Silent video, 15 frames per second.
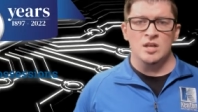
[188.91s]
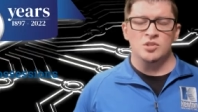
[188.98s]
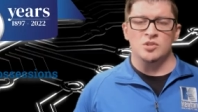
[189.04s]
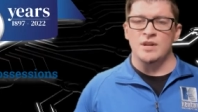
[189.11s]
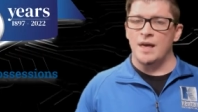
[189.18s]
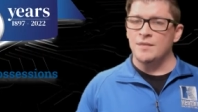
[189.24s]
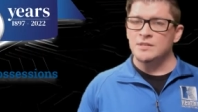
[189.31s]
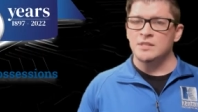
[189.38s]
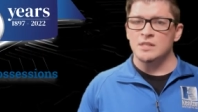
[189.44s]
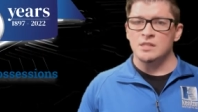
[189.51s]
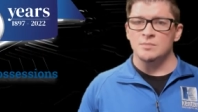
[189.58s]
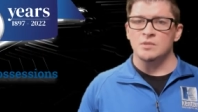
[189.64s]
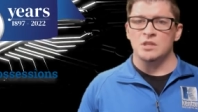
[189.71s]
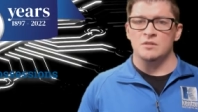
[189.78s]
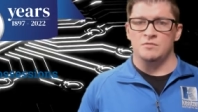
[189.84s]
So now the
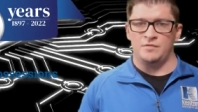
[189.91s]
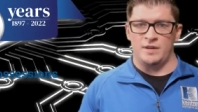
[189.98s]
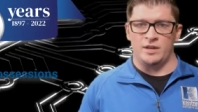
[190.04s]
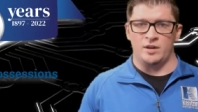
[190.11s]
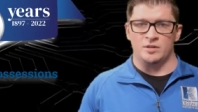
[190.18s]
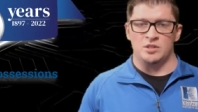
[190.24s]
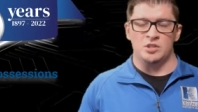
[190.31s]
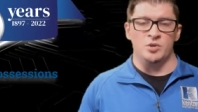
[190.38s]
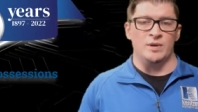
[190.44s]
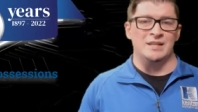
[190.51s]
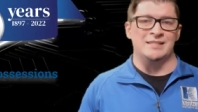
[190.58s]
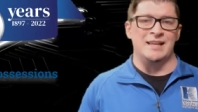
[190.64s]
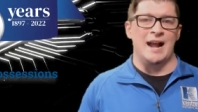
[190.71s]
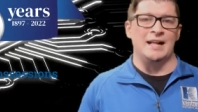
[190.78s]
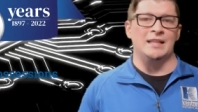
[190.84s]
system's configured to do
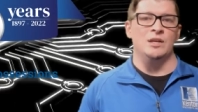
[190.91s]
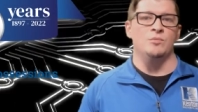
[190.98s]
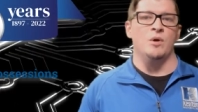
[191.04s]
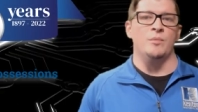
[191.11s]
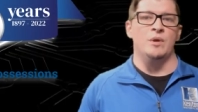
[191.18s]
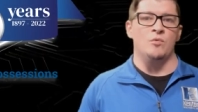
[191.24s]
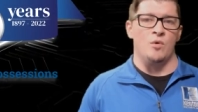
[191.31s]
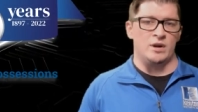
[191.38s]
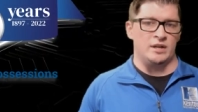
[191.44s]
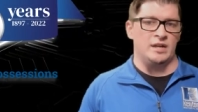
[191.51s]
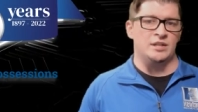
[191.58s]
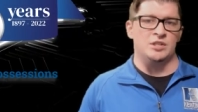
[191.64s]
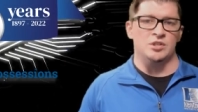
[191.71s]
exactly what we wanted it